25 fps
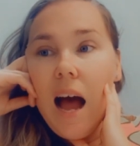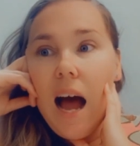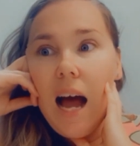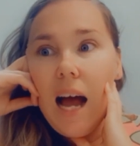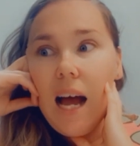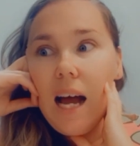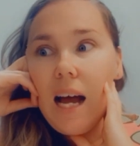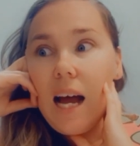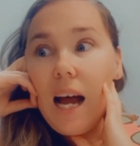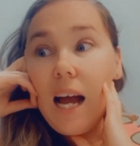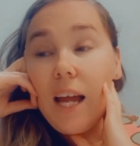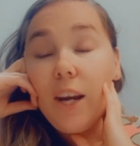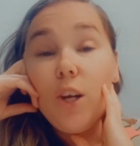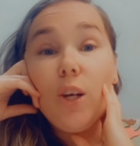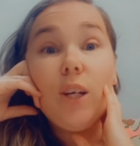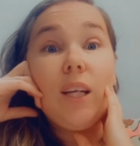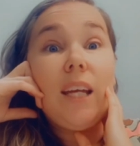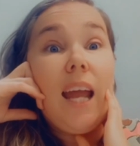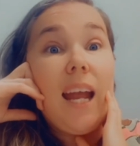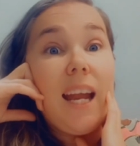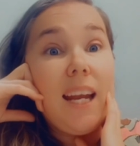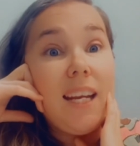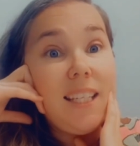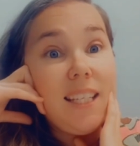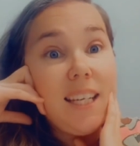I know
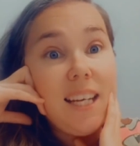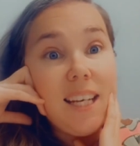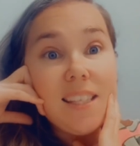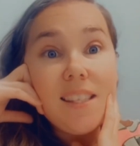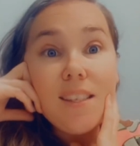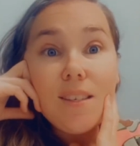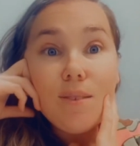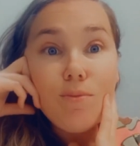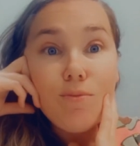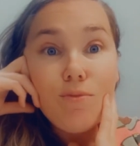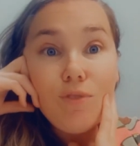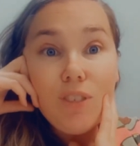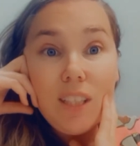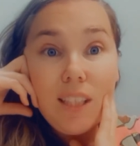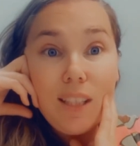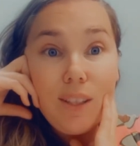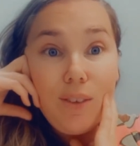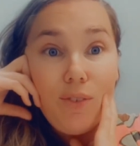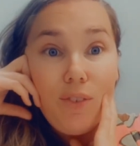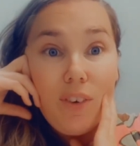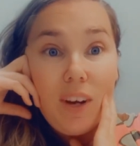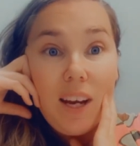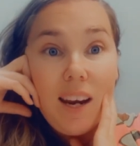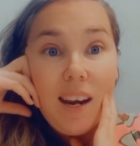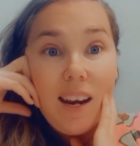Katie has some really
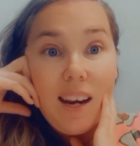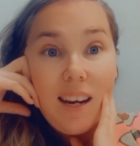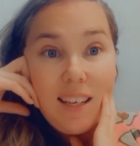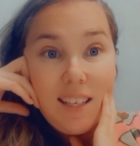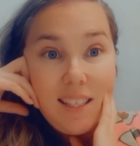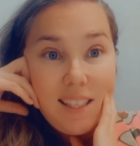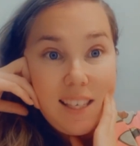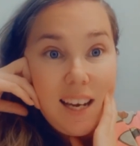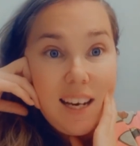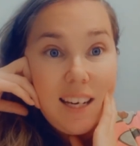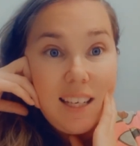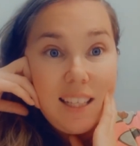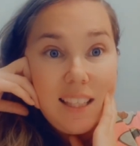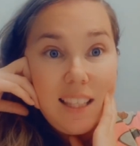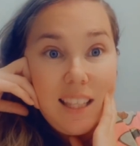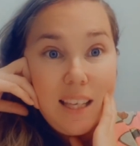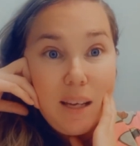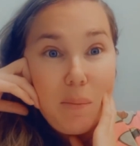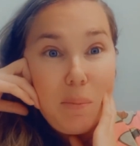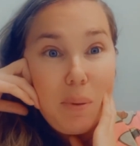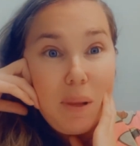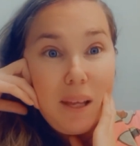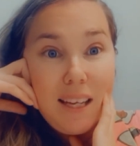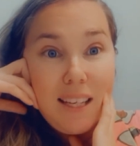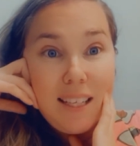fun and exciting
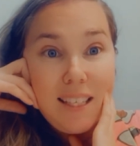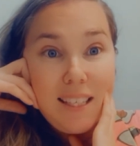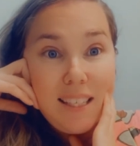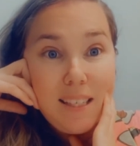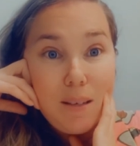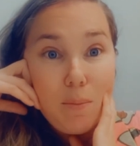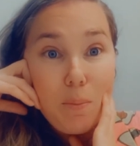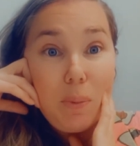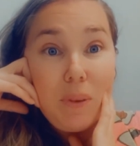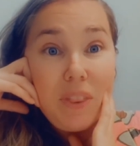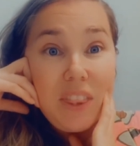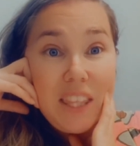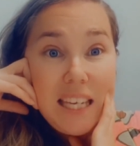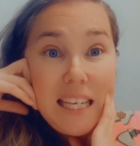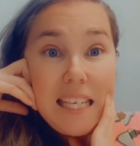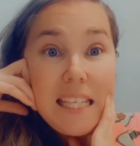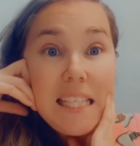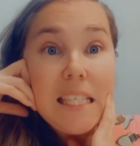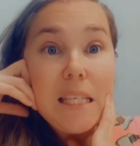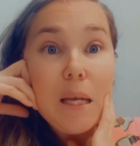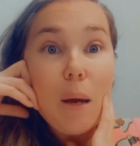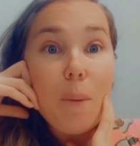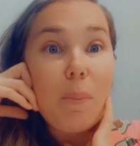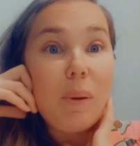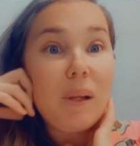
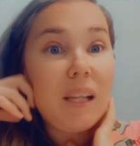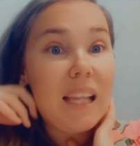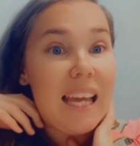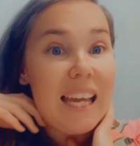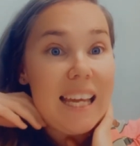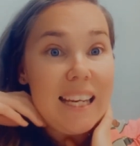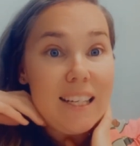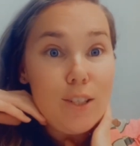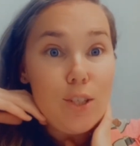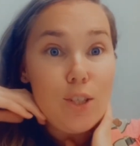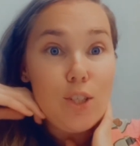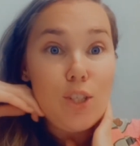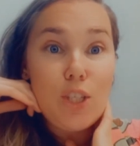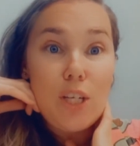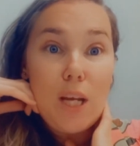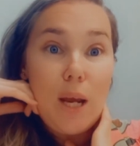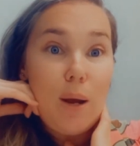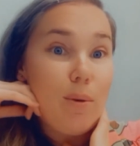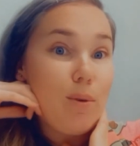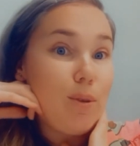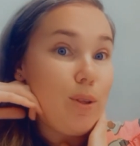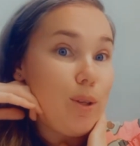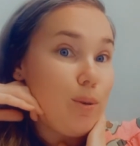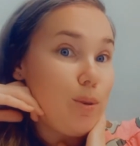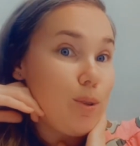things planned to share
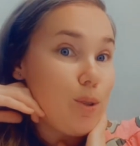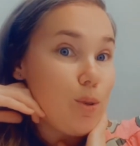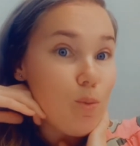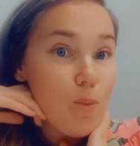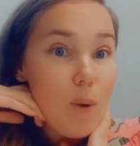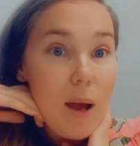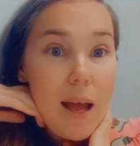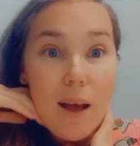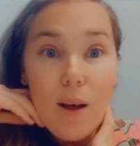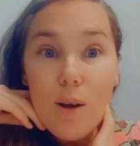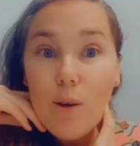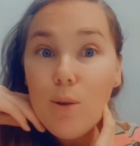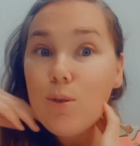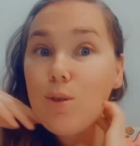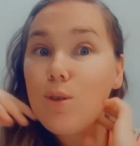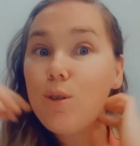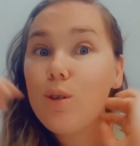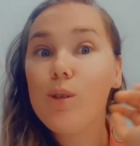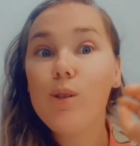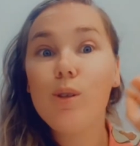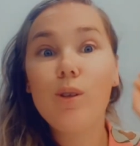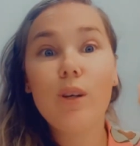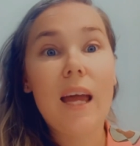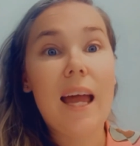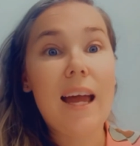with you as well. So
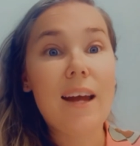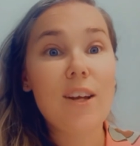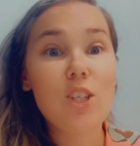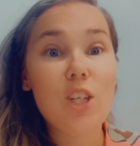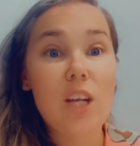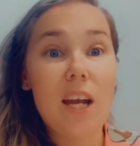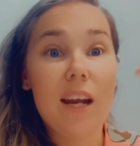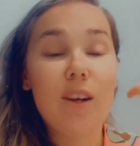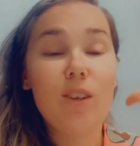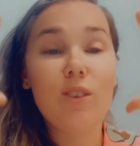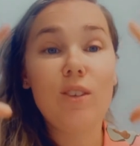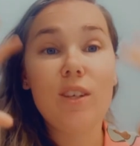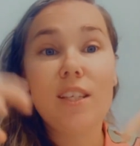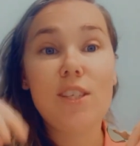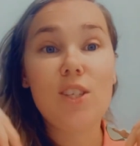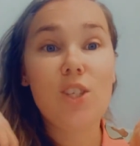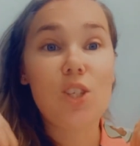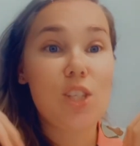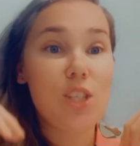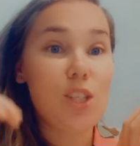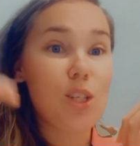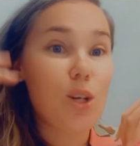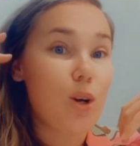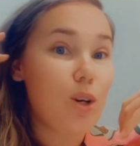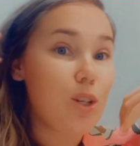look, our channel is
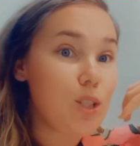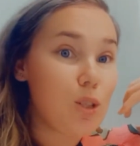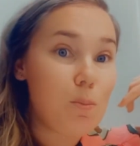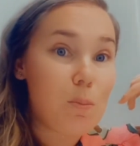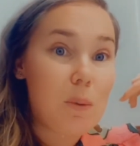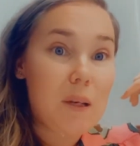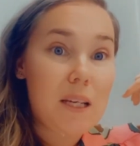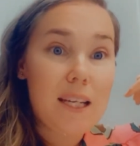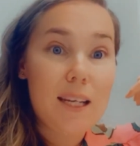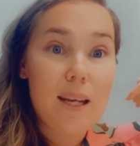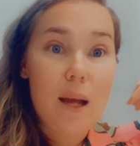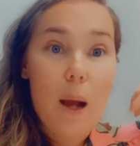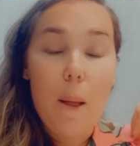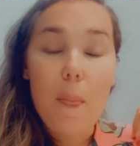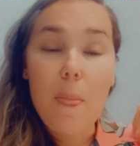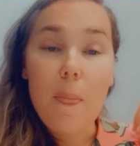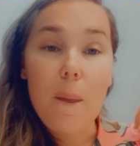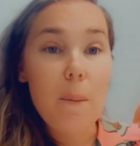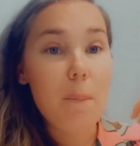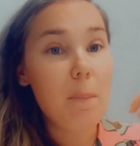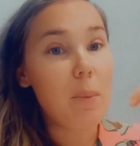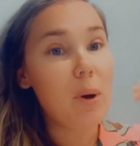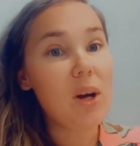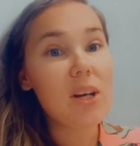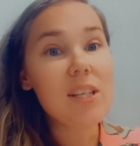just going to be
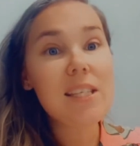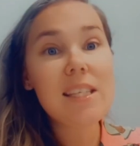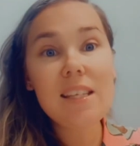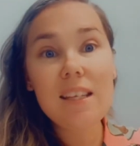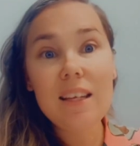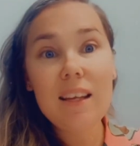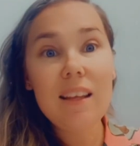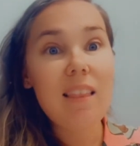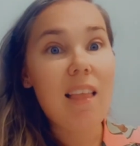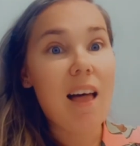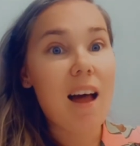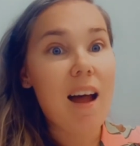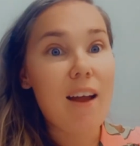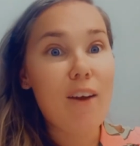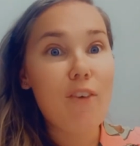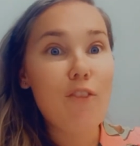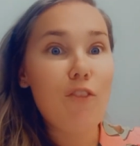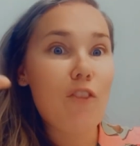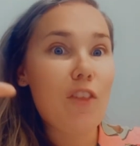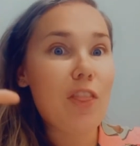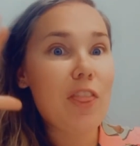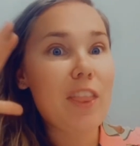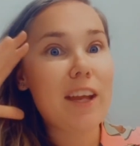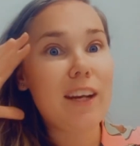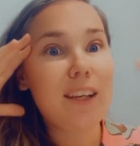the bursting life
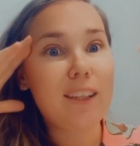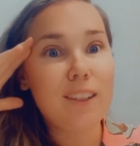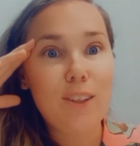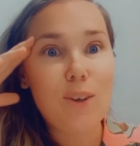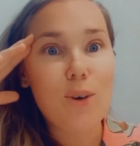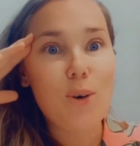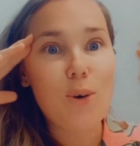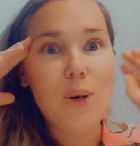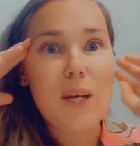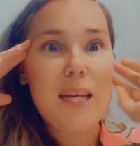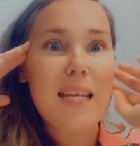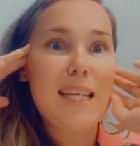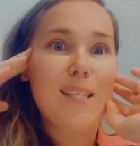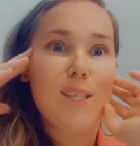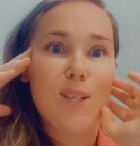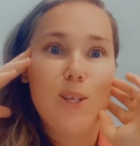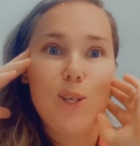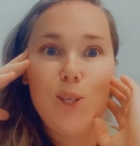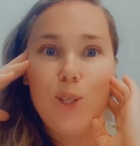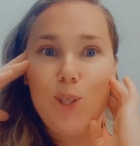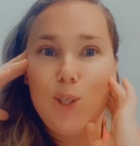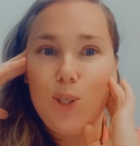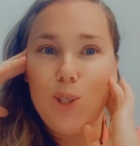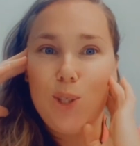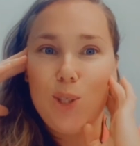that it always
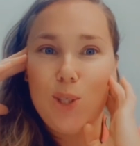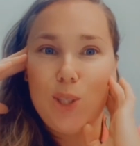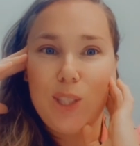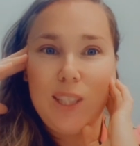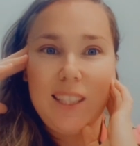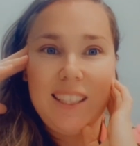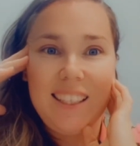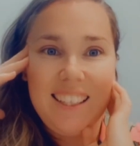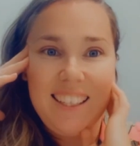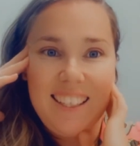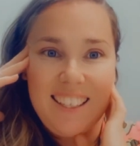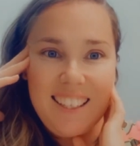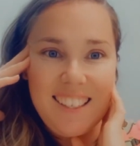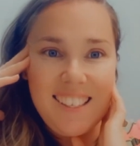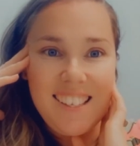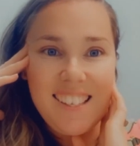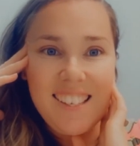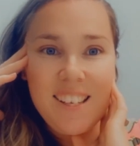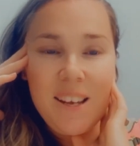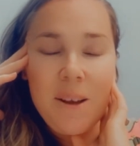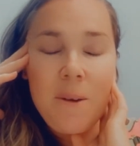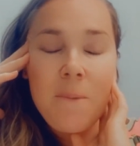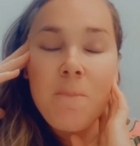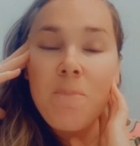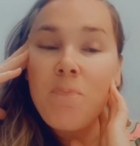usually is.
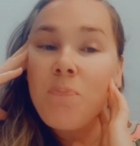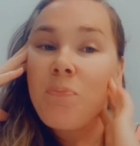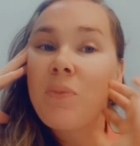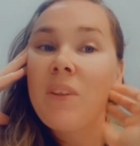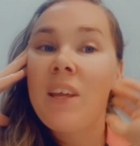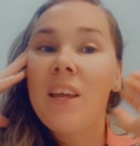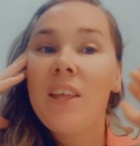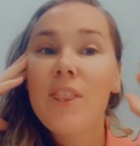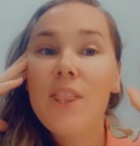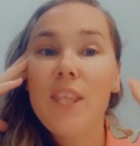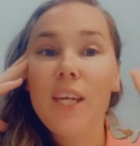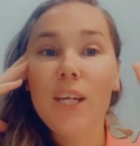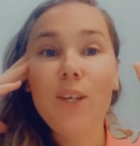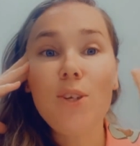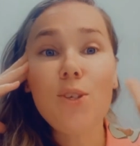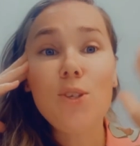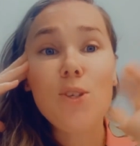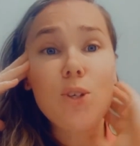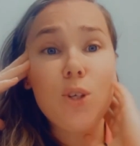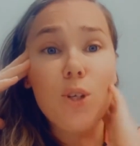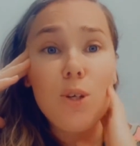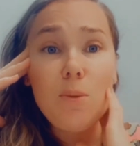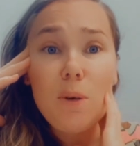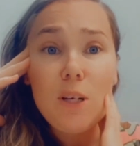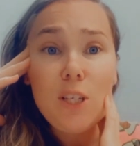Thank you
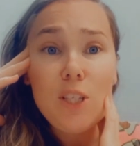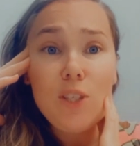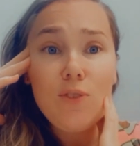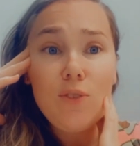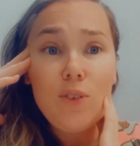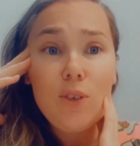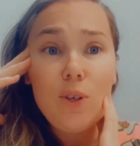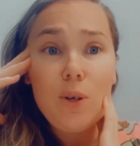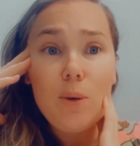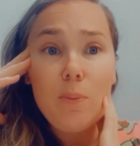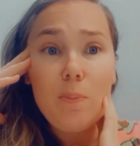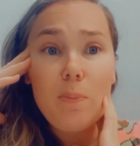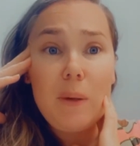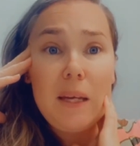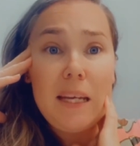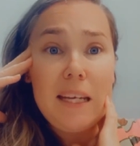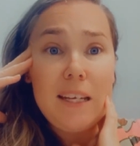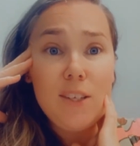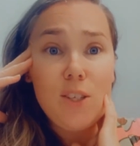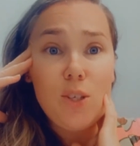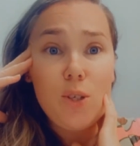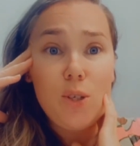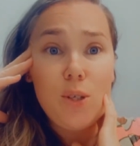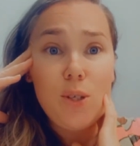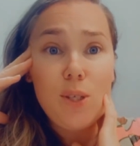so much for being
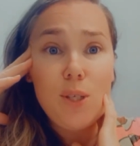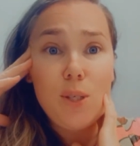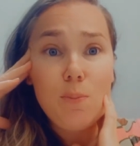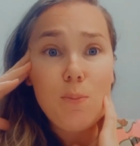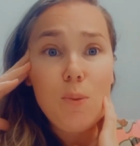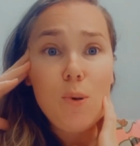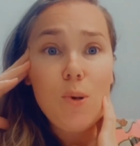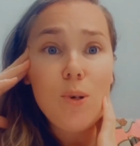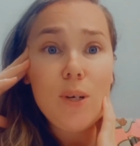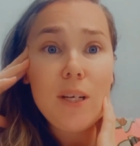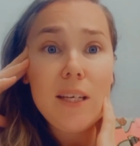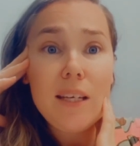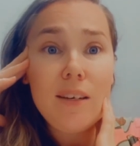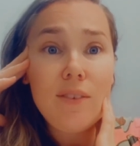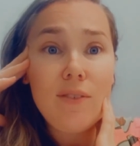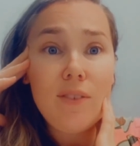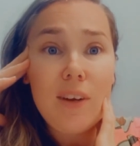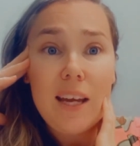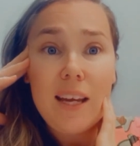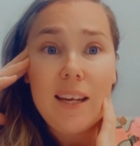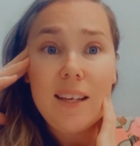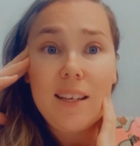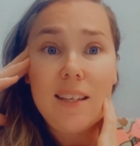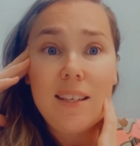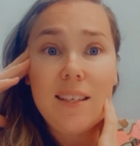so supportive
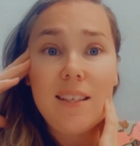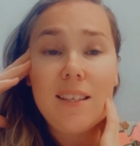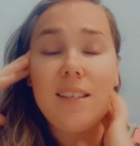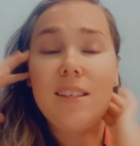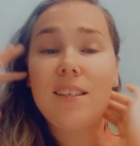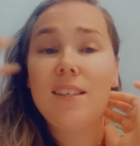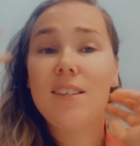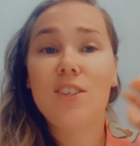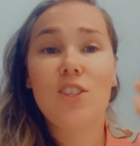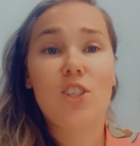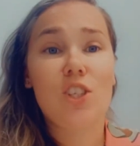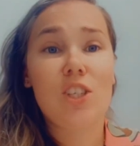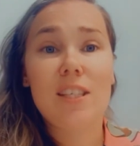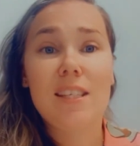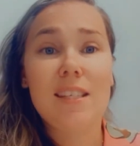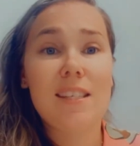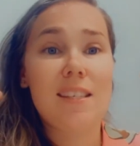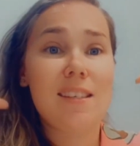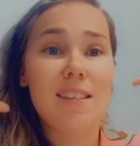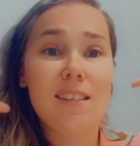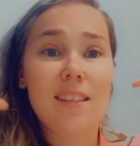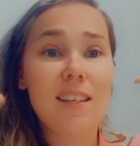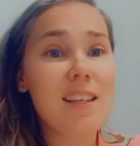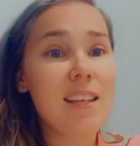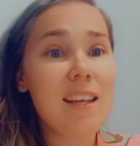and
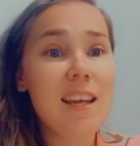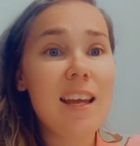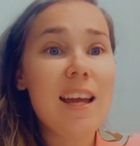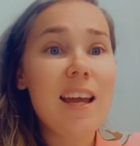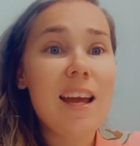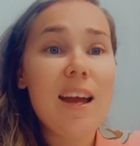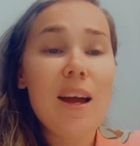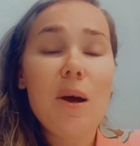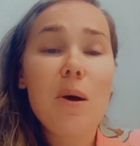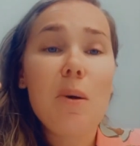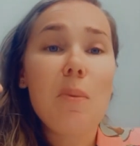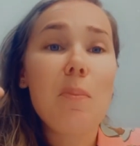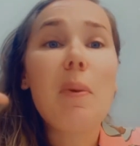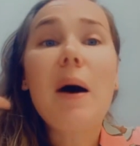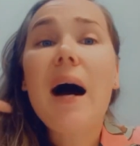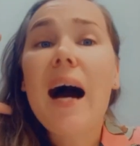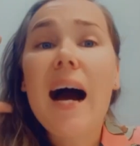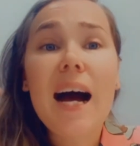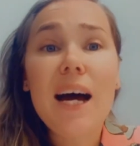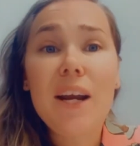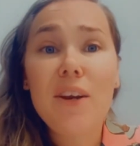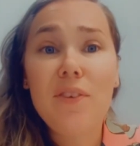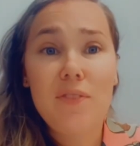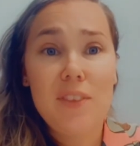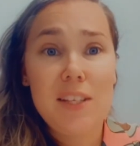just
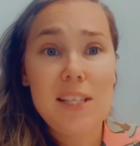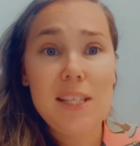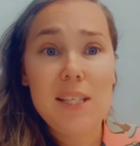part of this